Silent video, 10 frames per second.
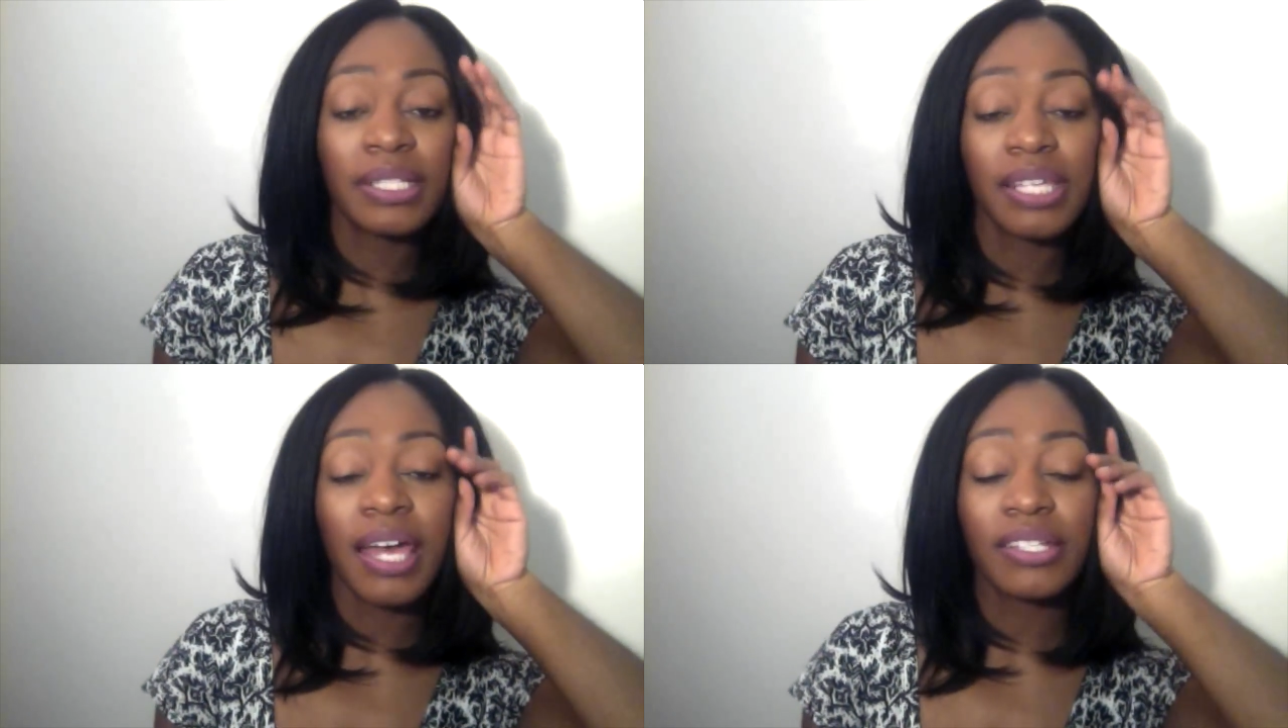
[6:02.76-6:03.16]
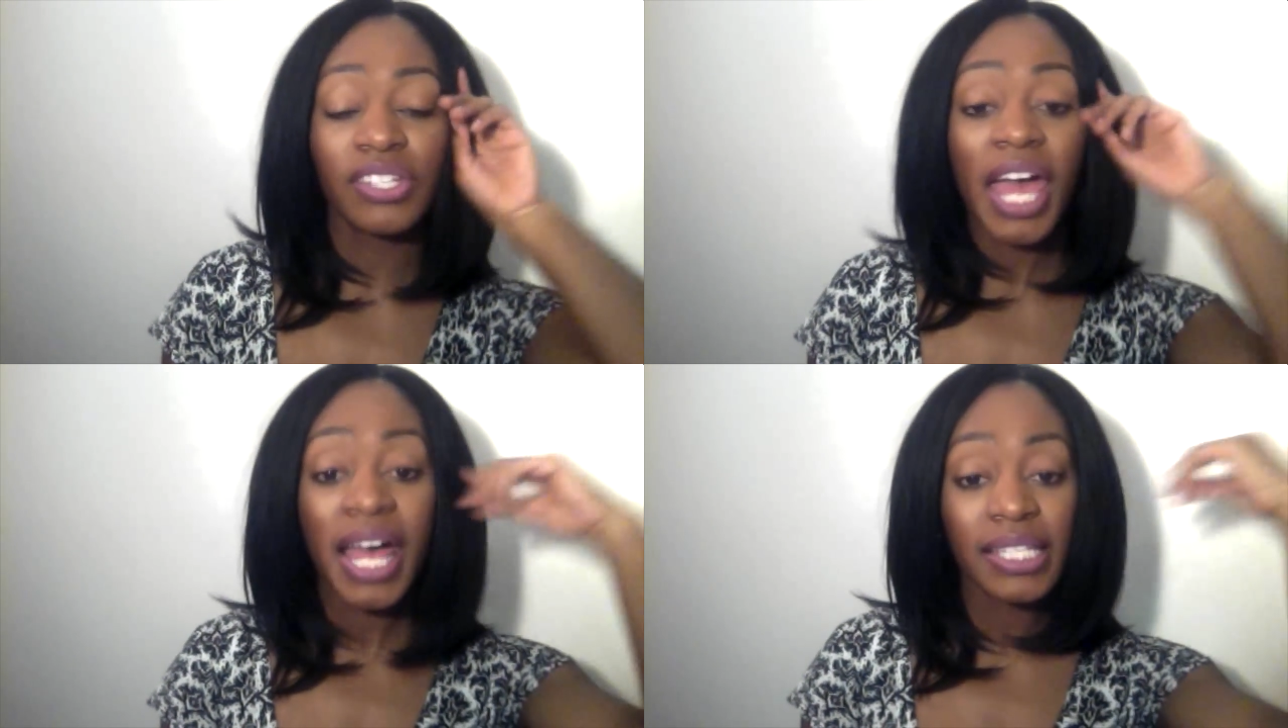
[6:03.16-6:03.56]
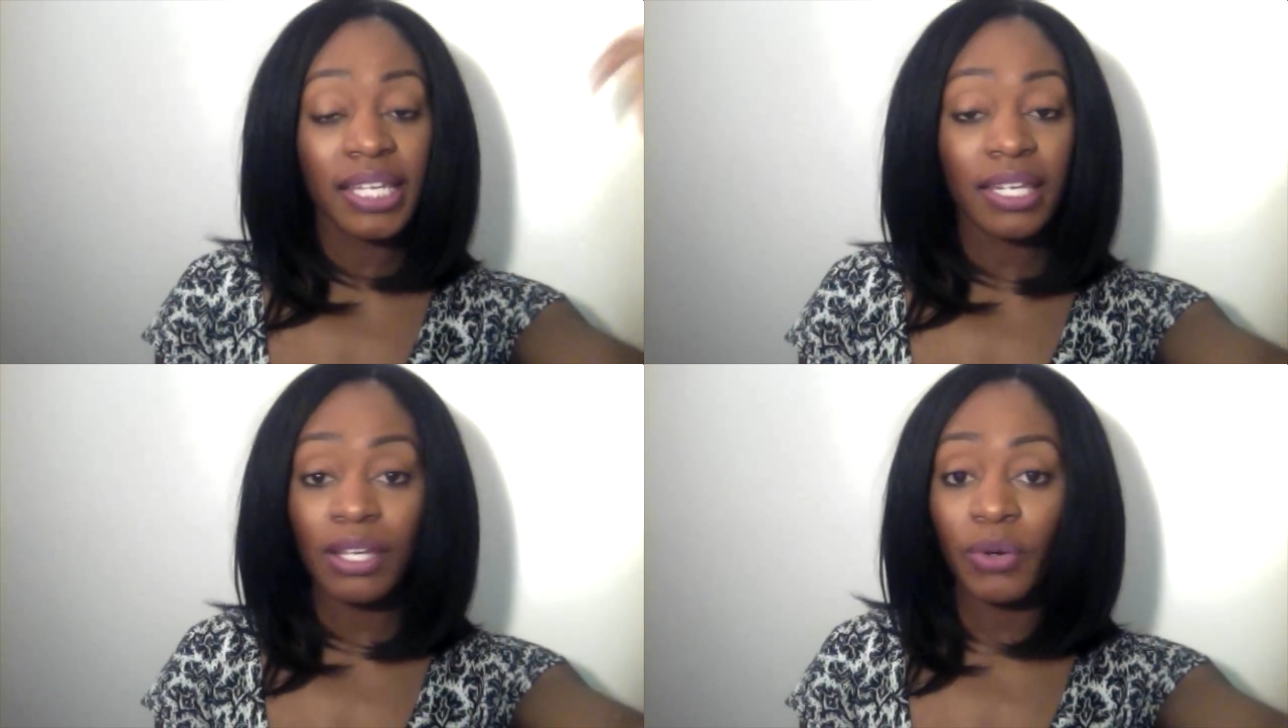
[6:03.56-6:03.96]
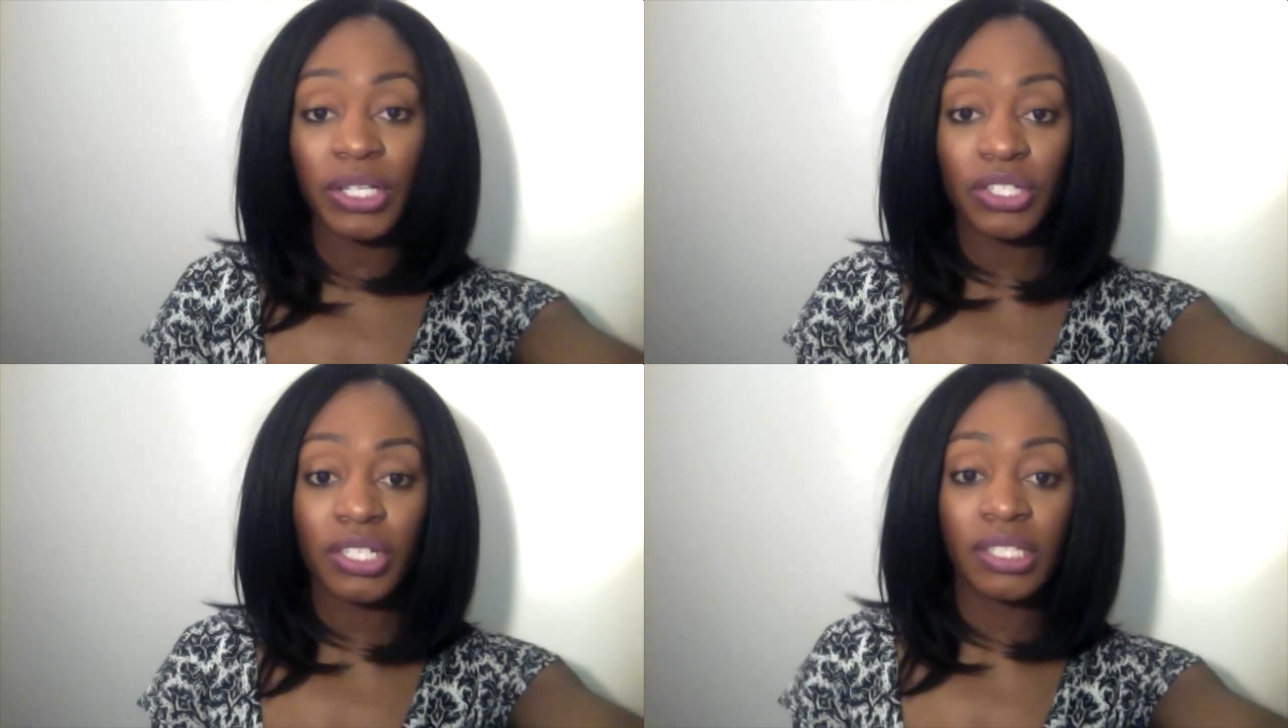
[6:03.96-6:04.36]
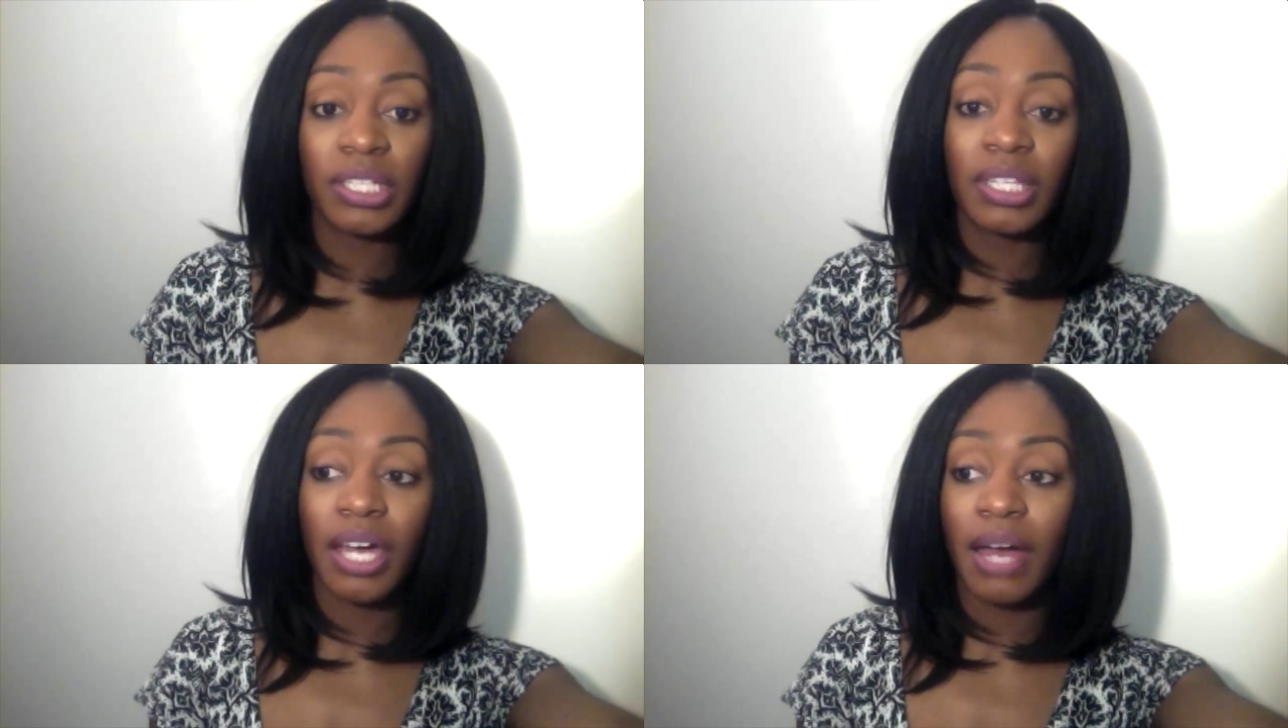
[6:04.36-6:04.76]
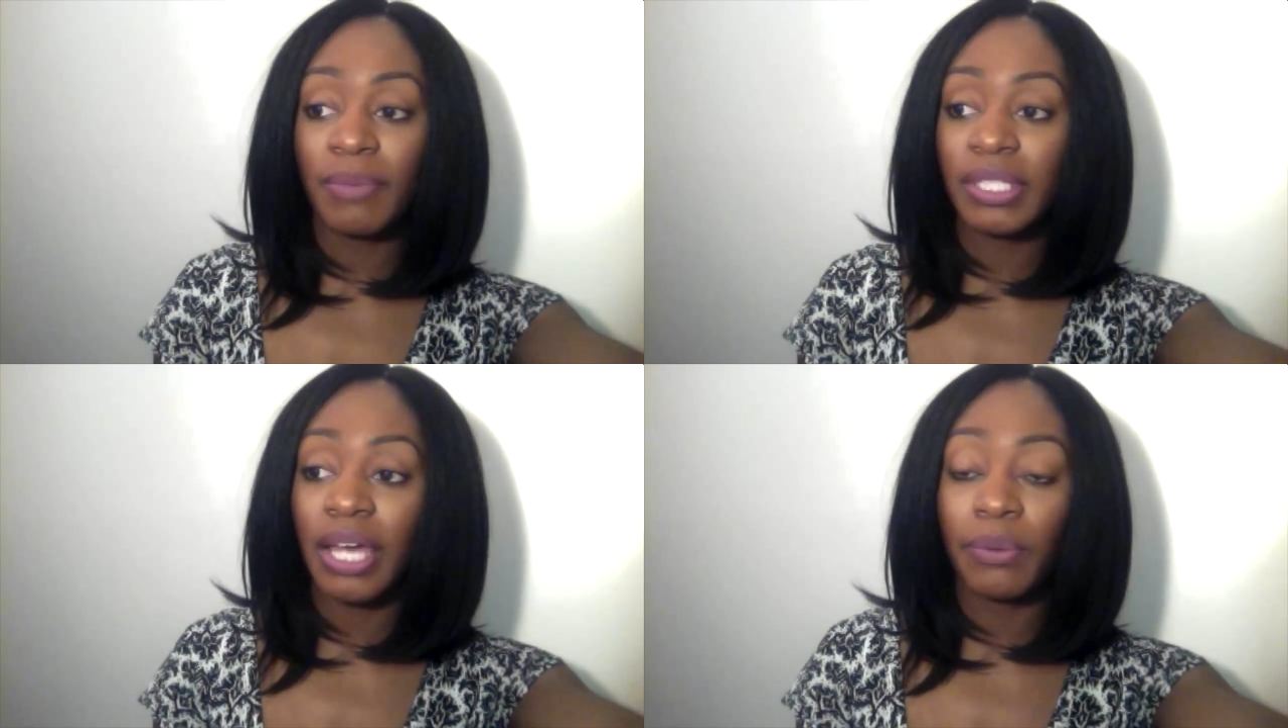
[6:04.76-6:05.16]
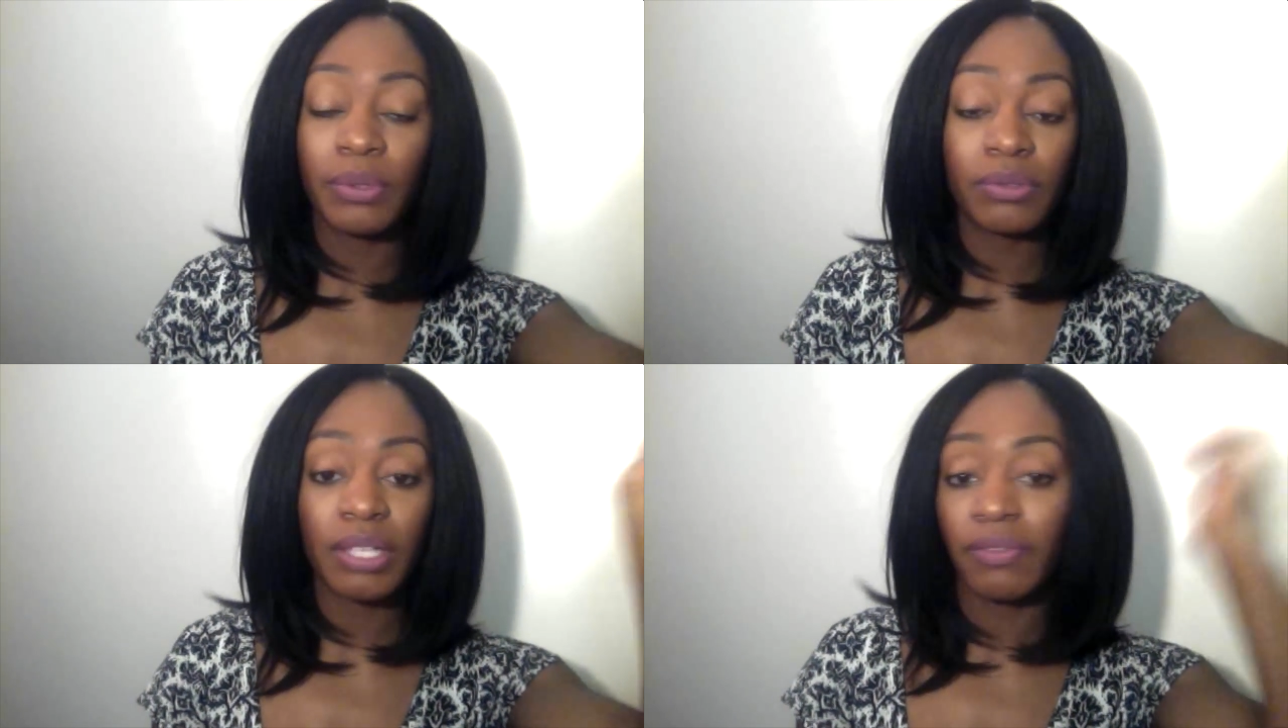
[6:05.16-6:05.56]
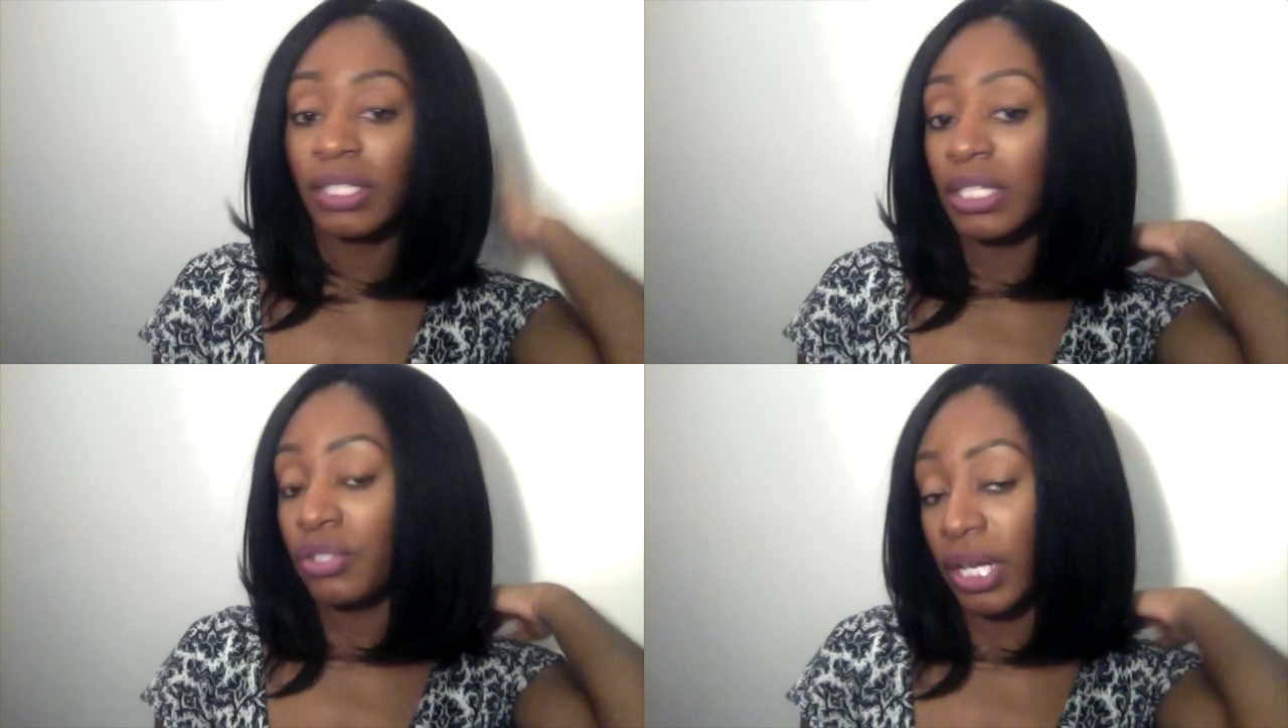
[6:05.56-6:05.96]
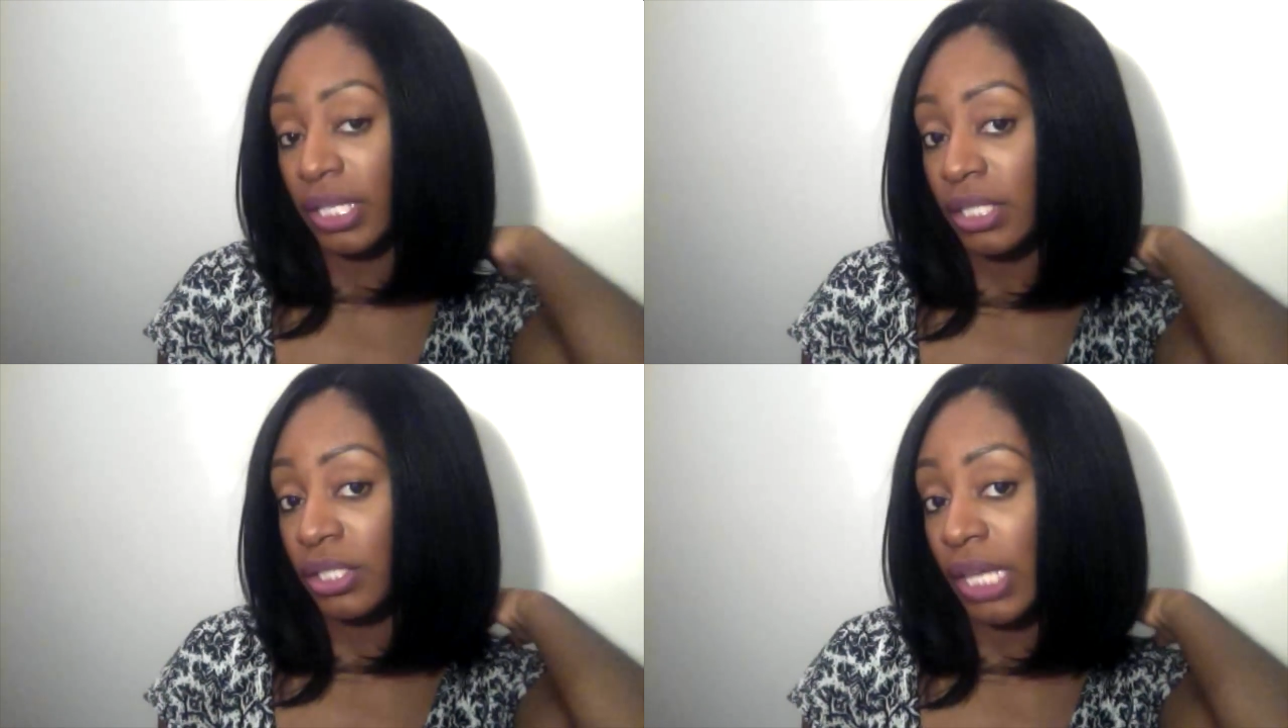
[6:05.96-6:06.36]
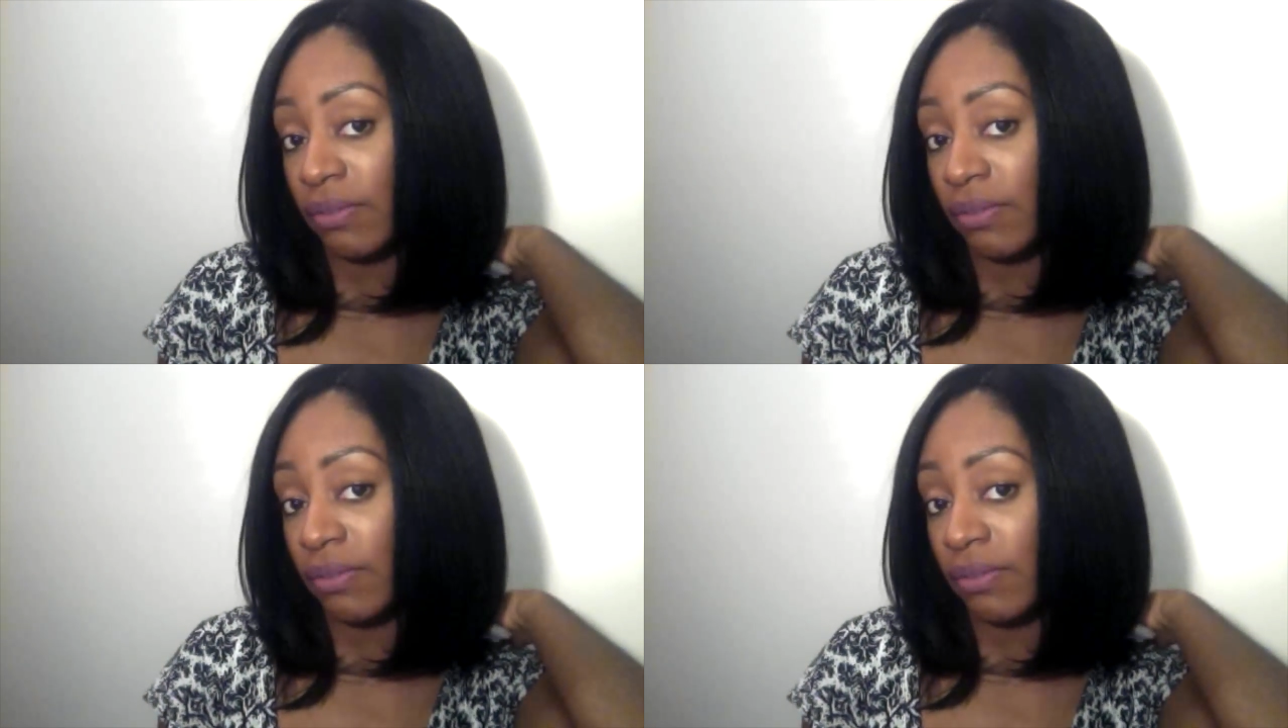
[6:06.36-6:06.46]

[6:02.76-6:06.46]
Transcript: Just ask any questions in the comments. I will definitely try to get to